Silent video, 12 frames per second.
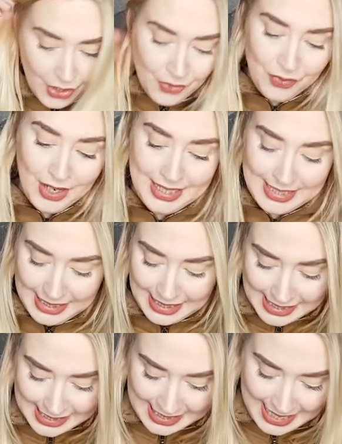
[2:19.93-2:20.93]
Right, so
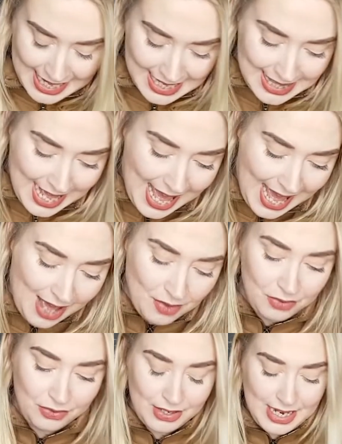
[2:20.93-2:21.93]
let's take that out
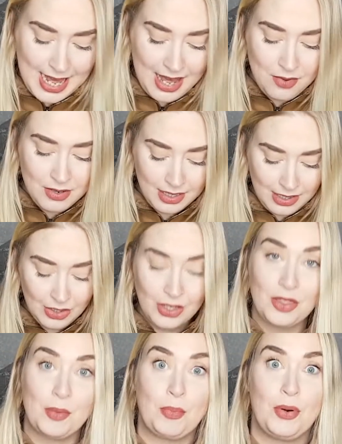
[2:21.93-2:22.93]
for now and look at
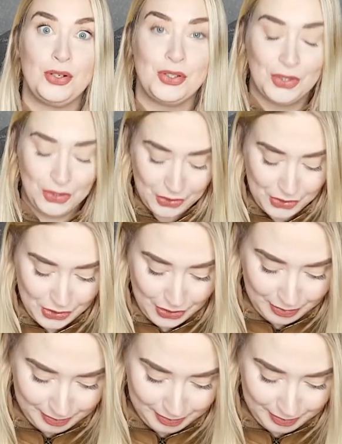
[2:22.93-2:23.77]
the products.